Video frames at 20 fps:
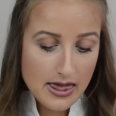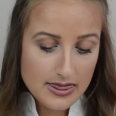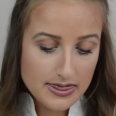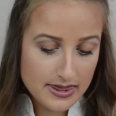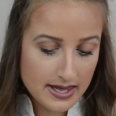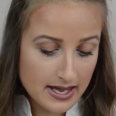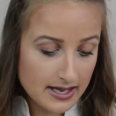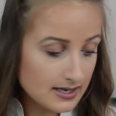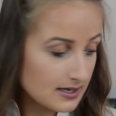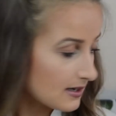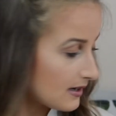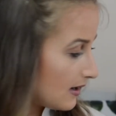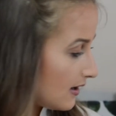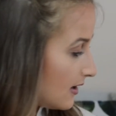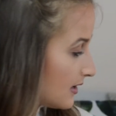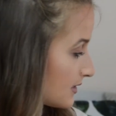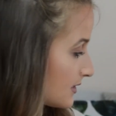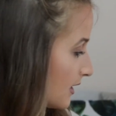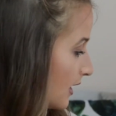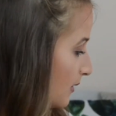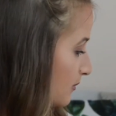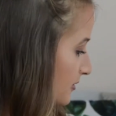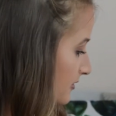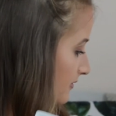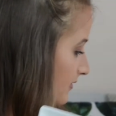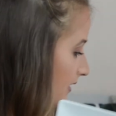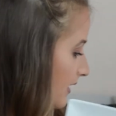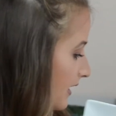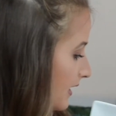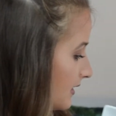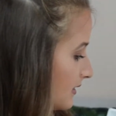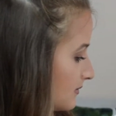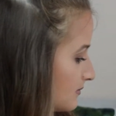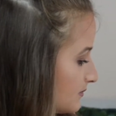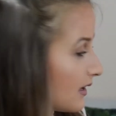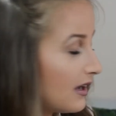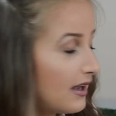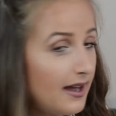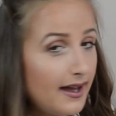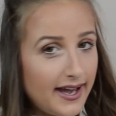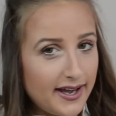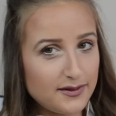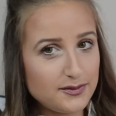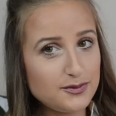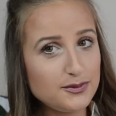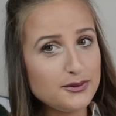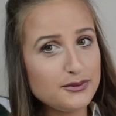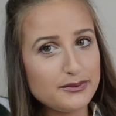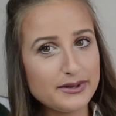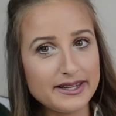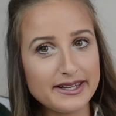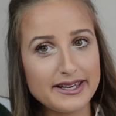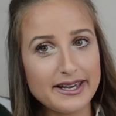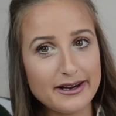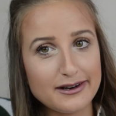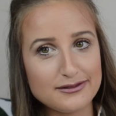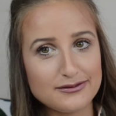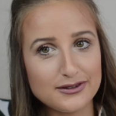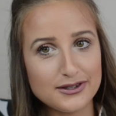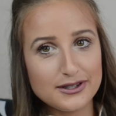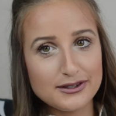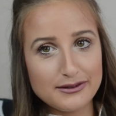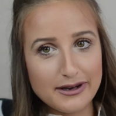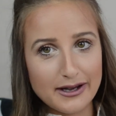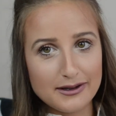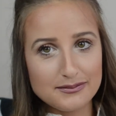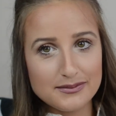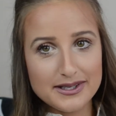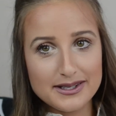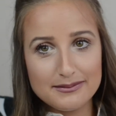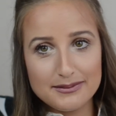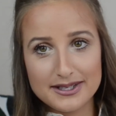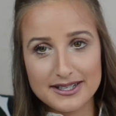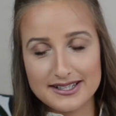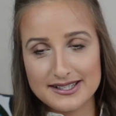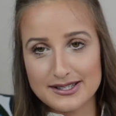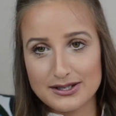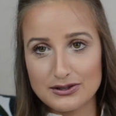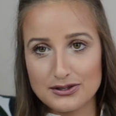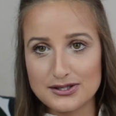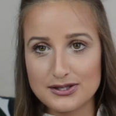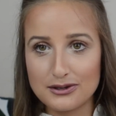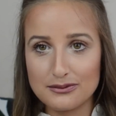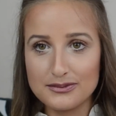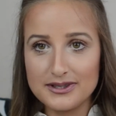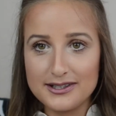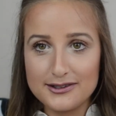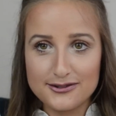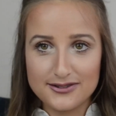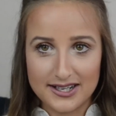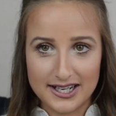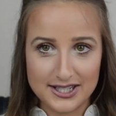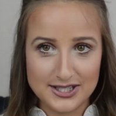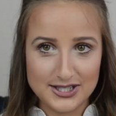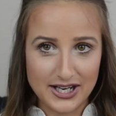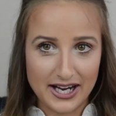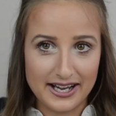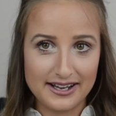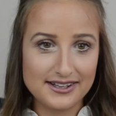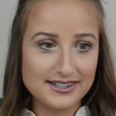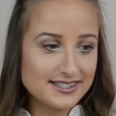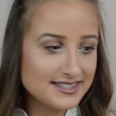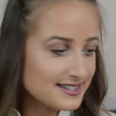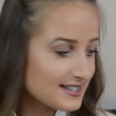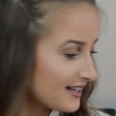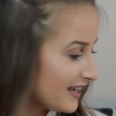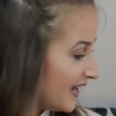Then on top of that, I have to be really careful around me because there are so many fragiles.